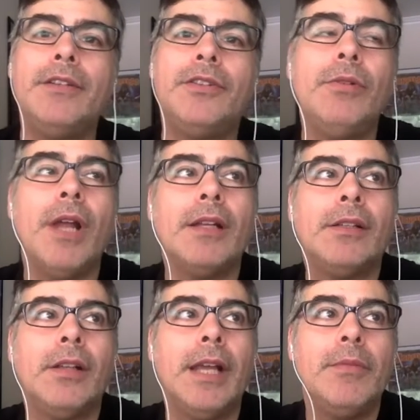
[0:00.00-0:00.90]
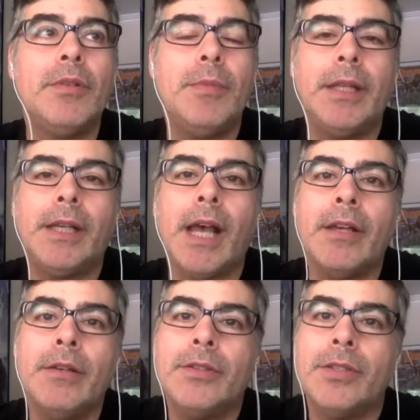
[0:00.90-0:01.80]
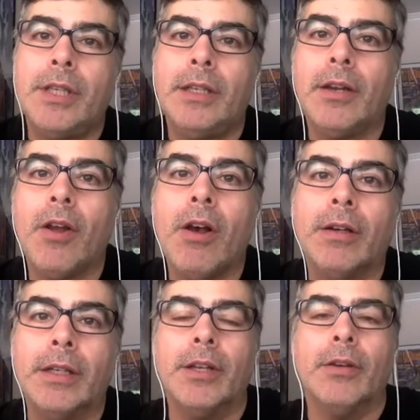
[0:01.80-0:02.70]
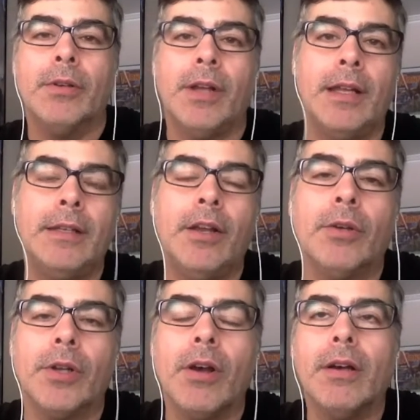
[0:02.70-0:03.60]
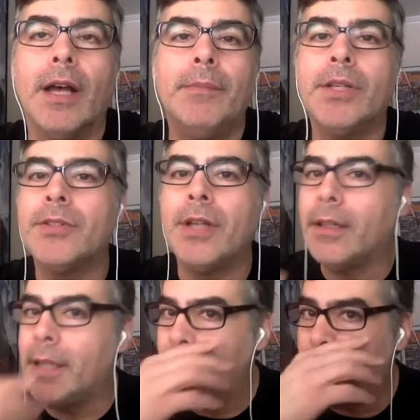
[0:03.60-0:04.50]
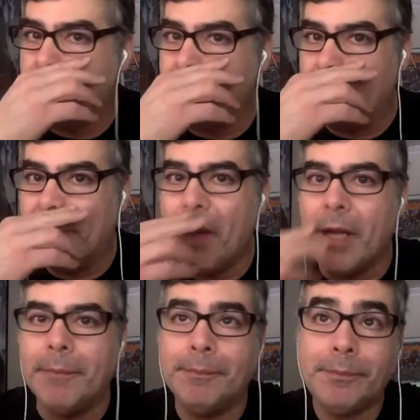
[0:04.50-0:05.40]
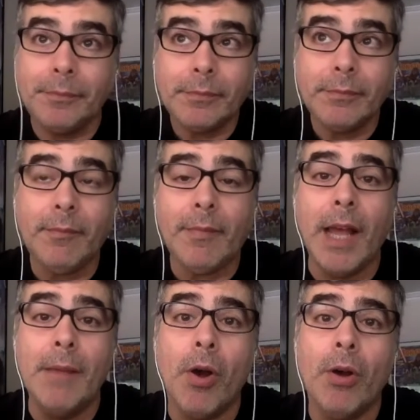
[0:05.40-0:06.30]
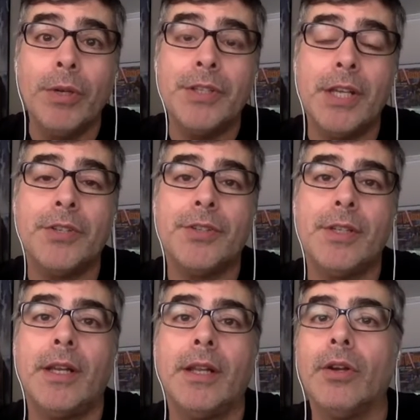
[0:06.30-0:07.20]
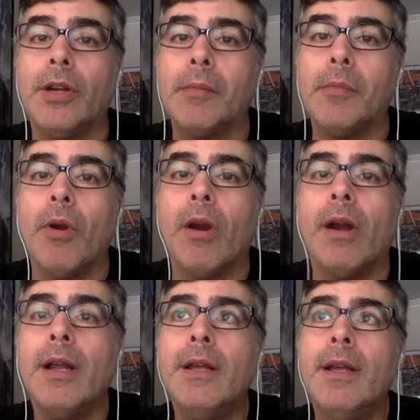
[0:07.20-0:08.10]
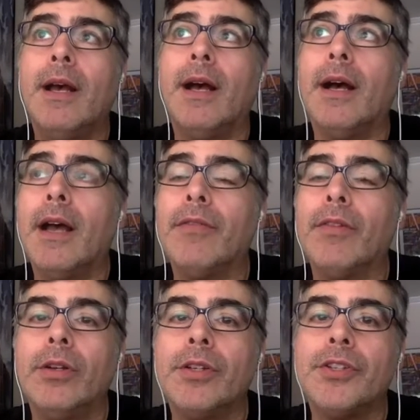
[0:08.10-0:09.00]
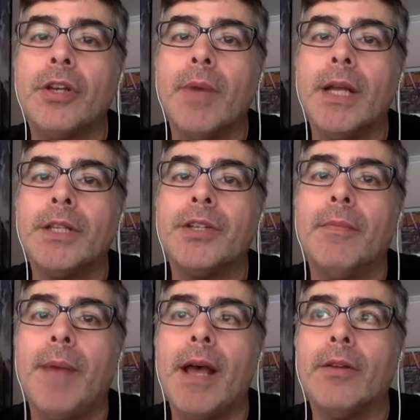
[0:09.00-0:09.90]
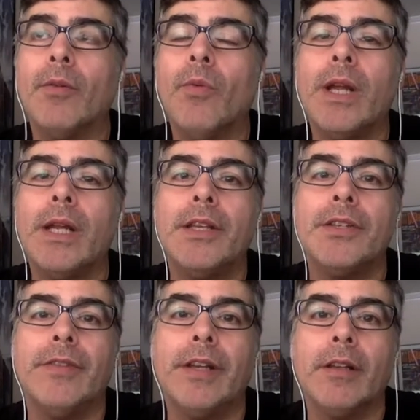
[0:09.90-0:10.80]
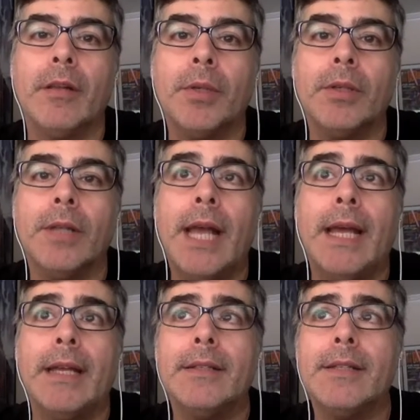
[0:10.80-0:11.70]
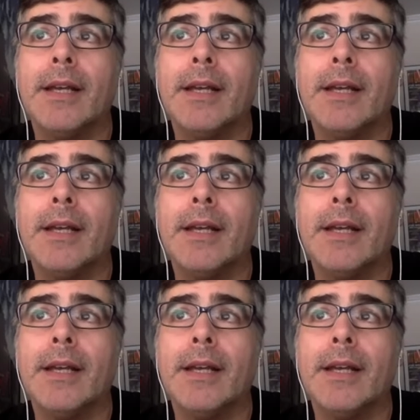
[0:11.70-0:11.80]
do not claim to be the guy who's seen it all and know it all. I'm just not that person. But I'm always interested in learning more. I've learned so much about what is available, and